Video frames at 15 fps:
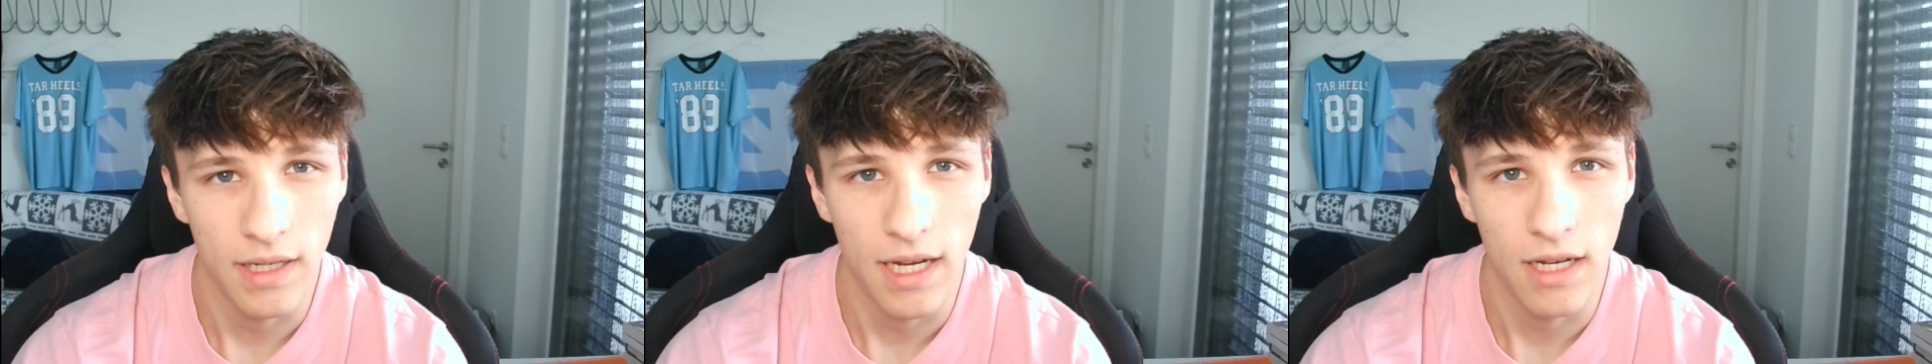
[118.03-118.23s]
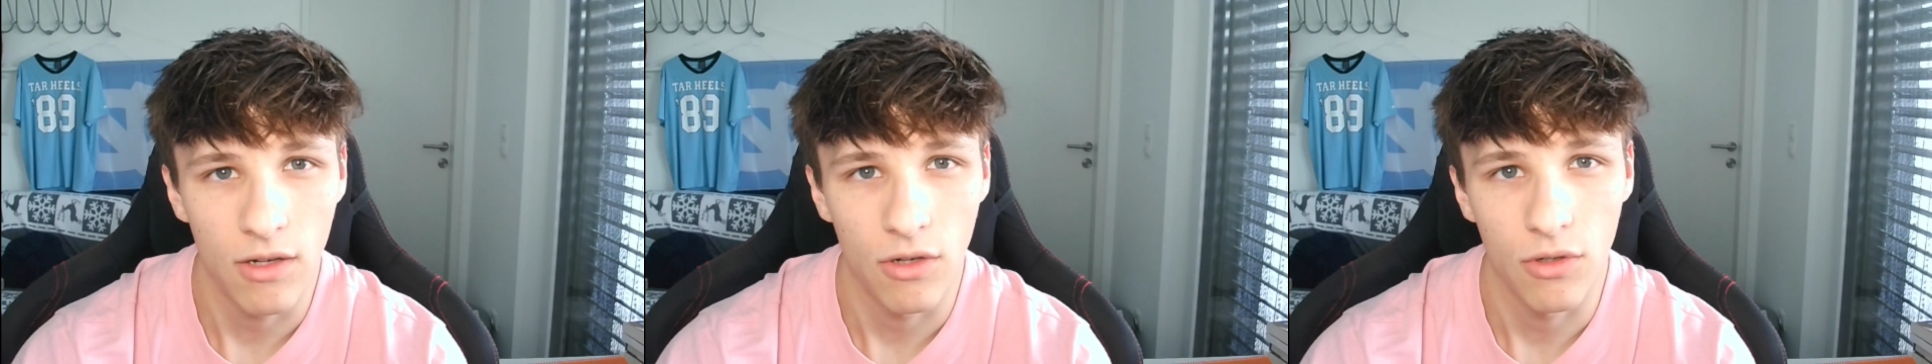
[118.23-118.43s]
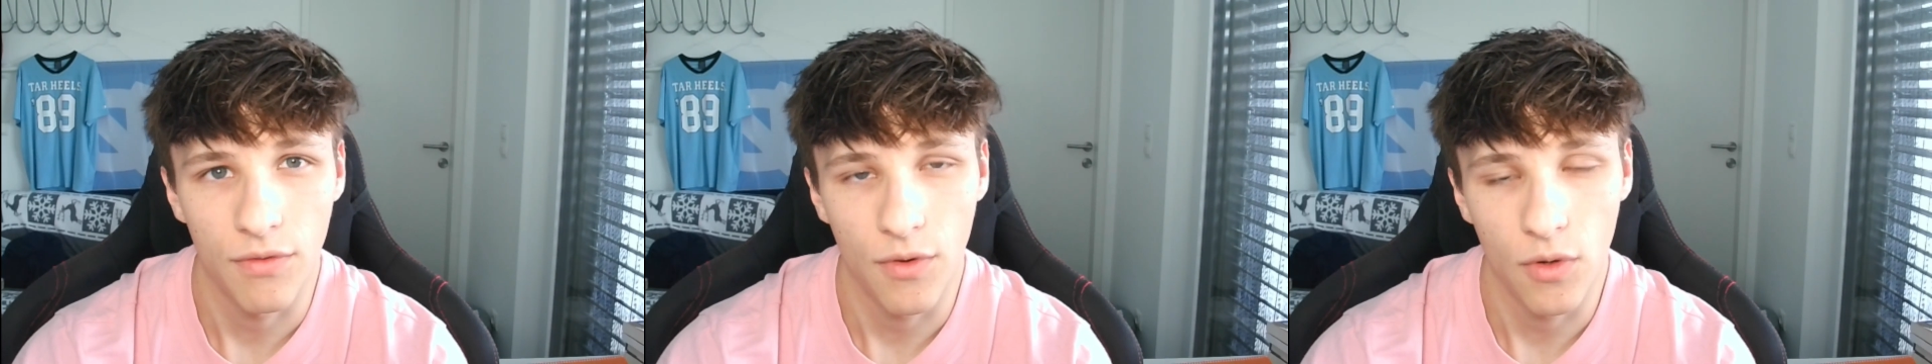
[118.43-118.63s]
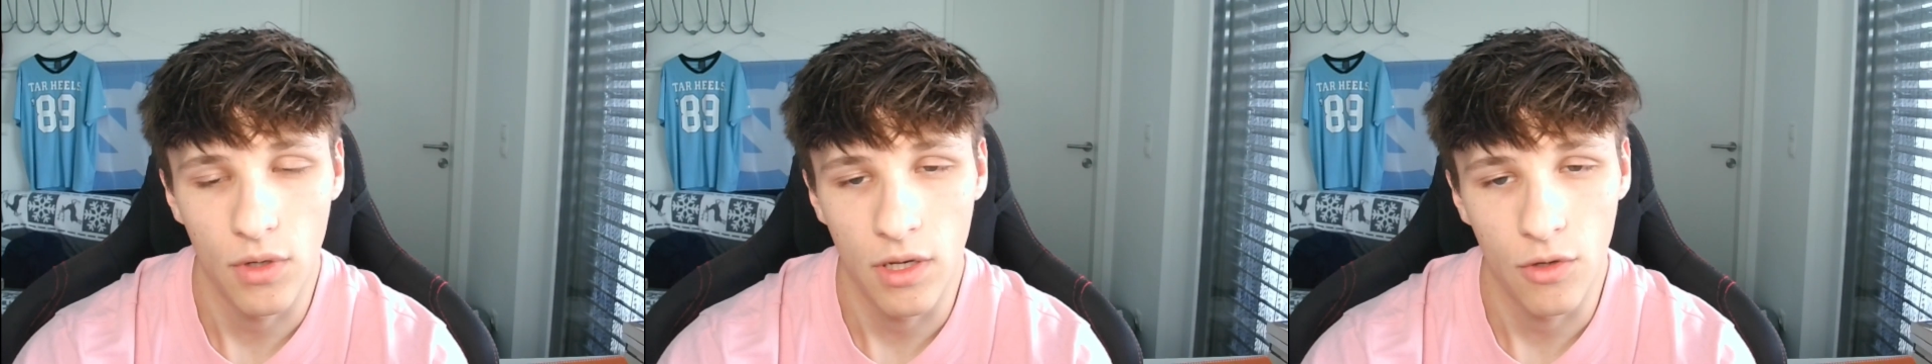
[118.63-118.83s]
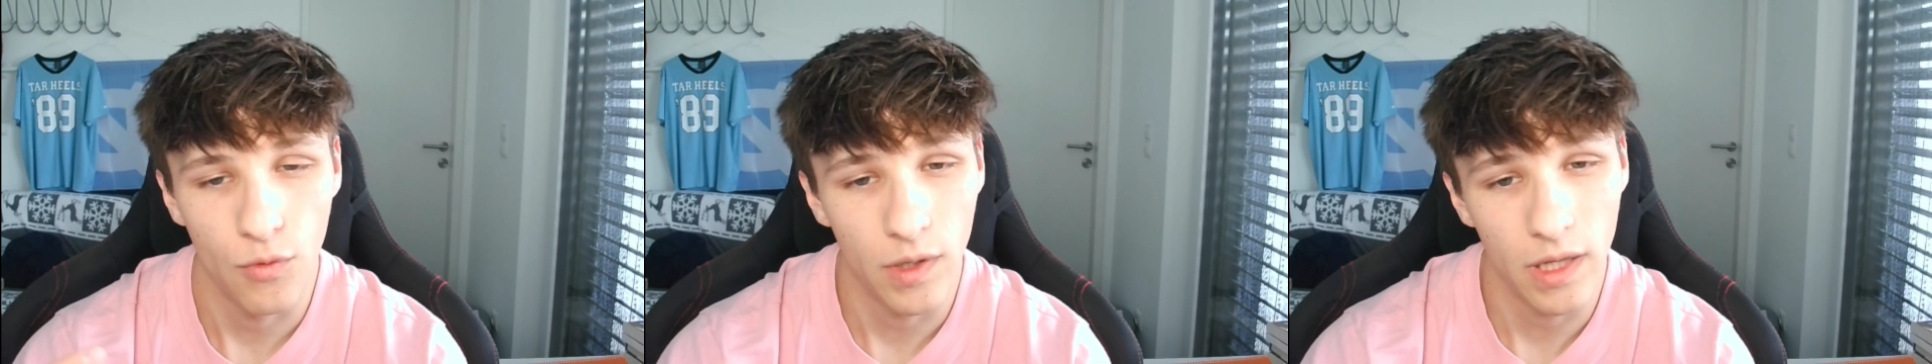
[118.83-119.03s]
data on your phone
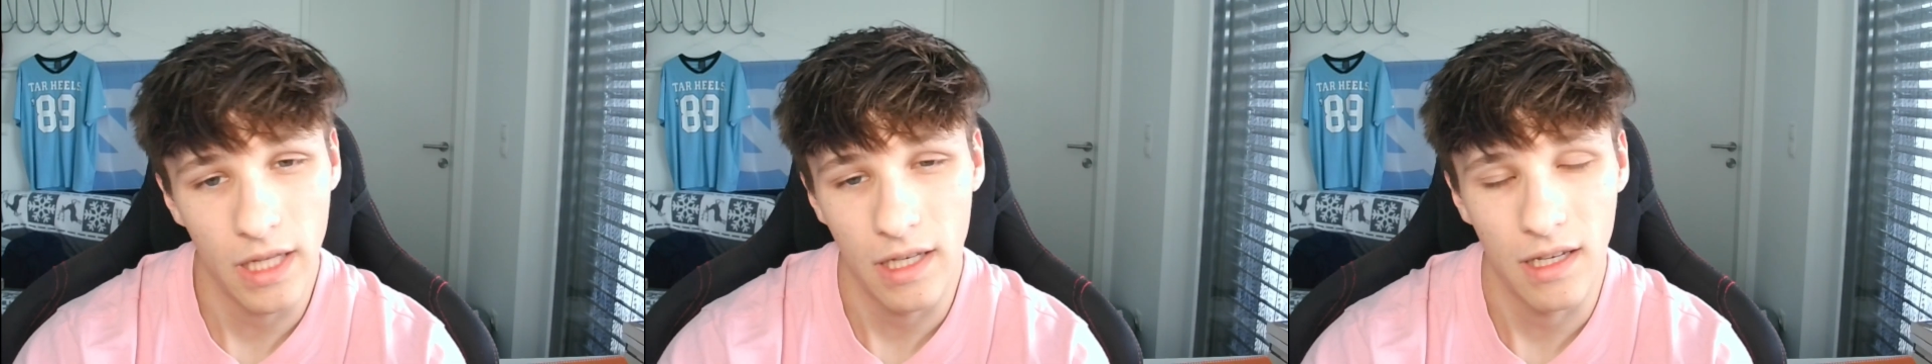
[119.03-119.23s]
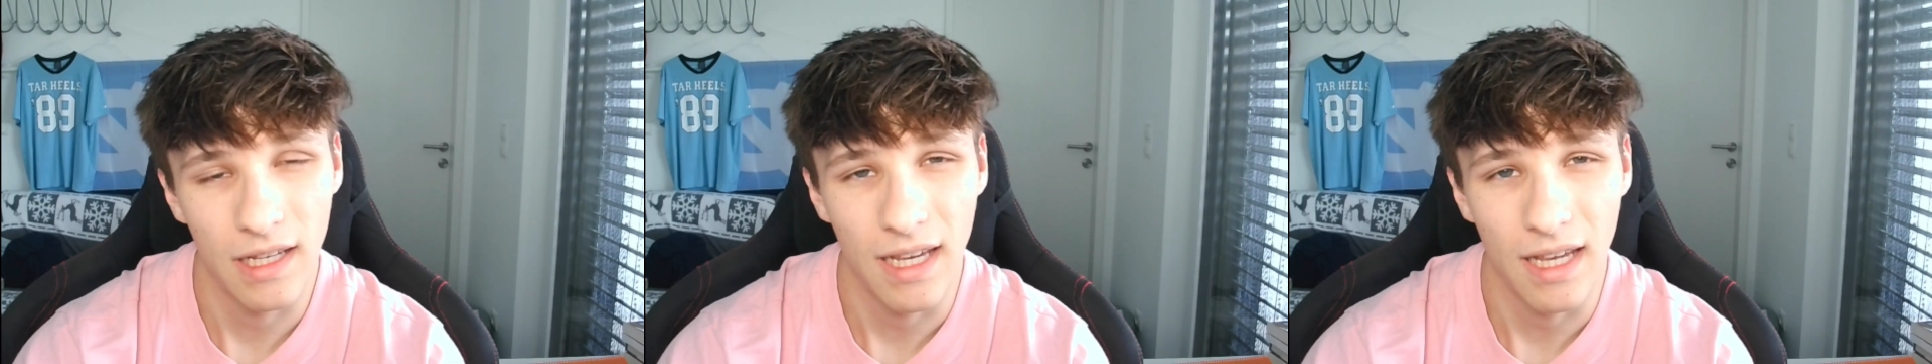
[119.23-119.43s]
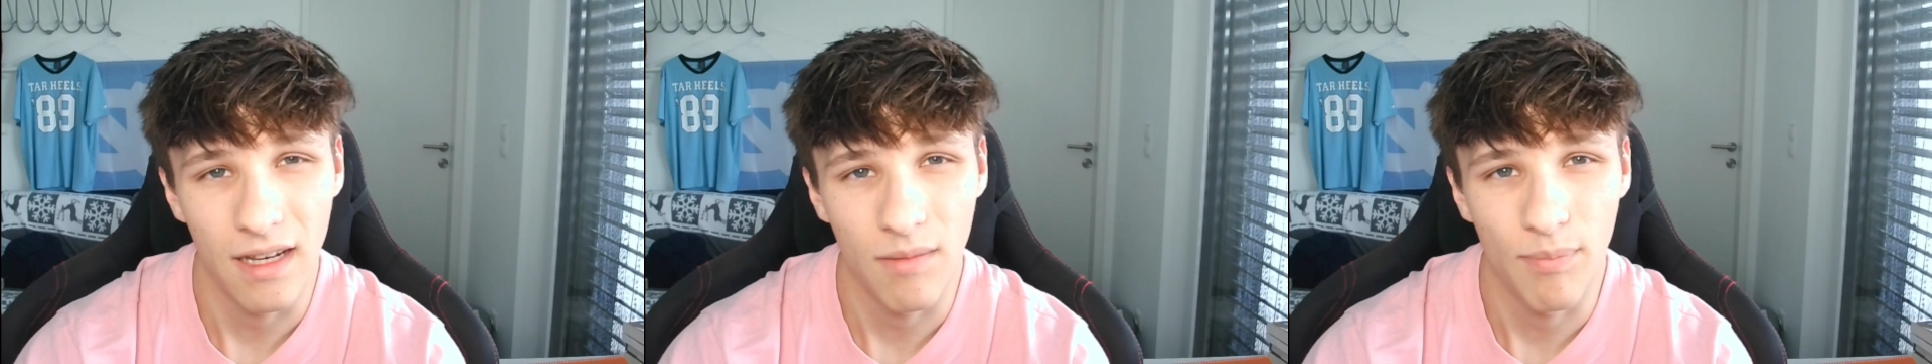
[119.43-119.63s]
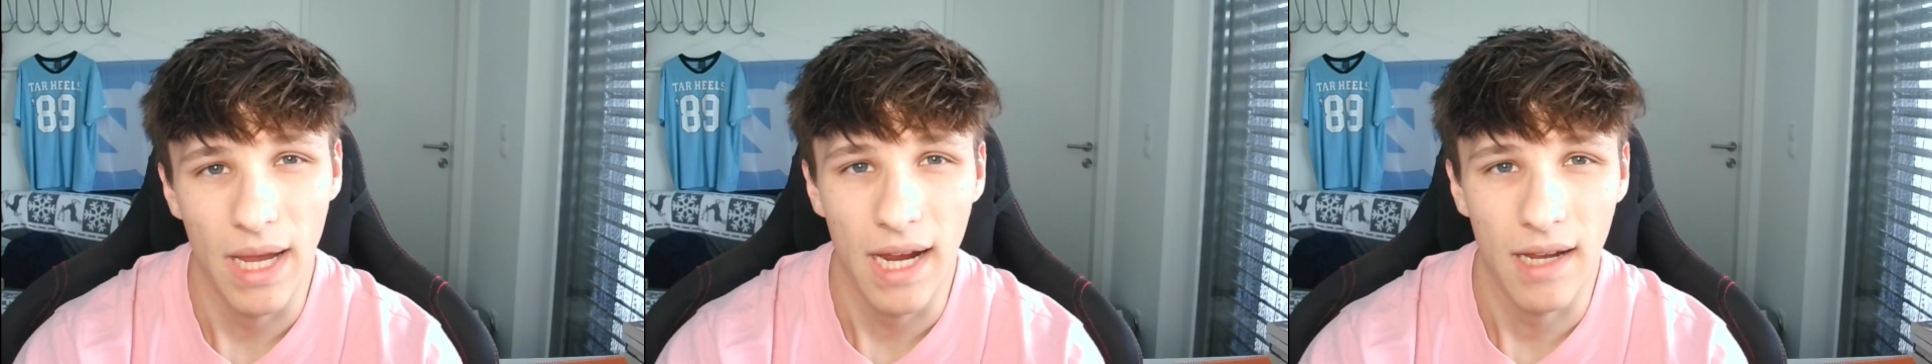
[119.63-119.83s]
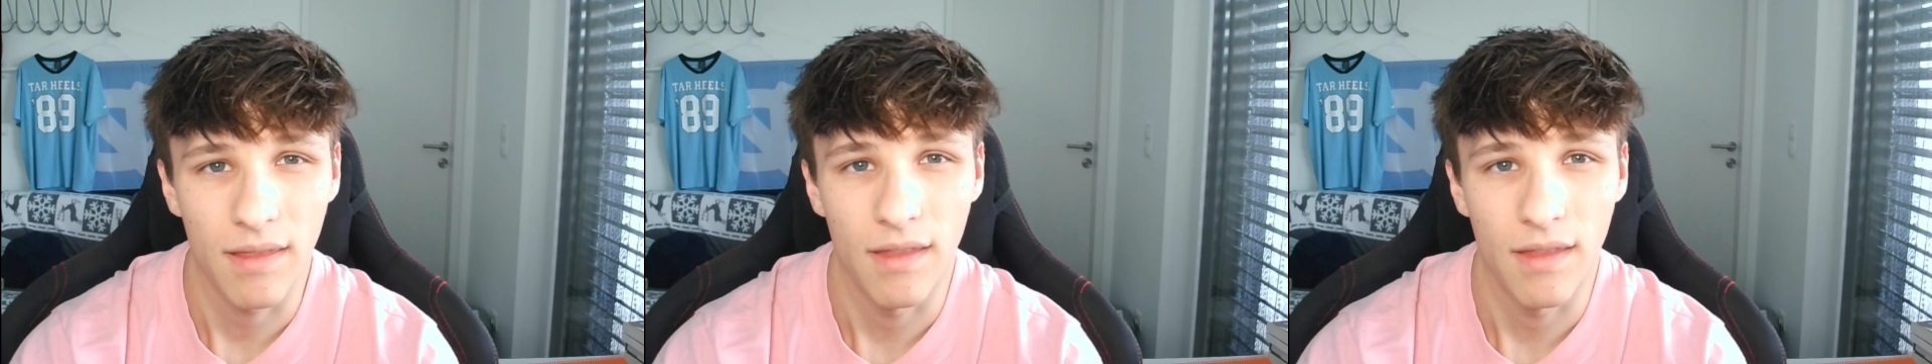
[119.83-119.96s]
and you really need to get it back,